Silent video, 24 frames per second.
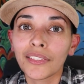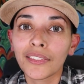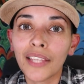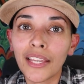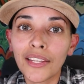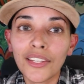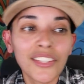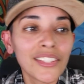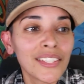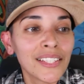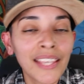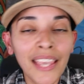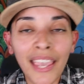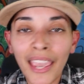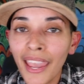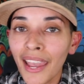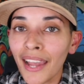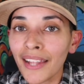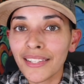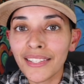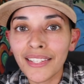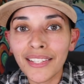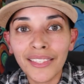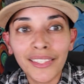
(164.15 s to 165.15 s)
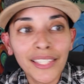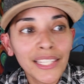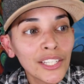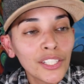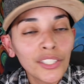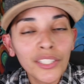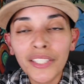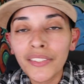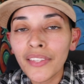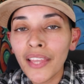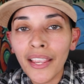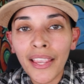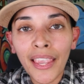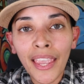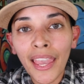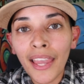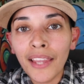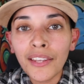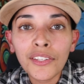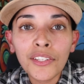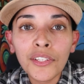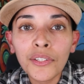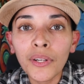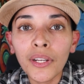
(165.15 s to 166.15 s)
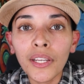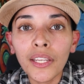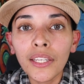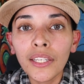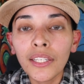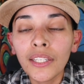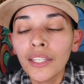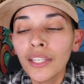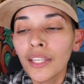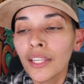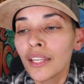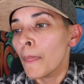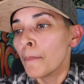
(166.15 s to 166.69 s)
They just can't. Legally, they can't do it.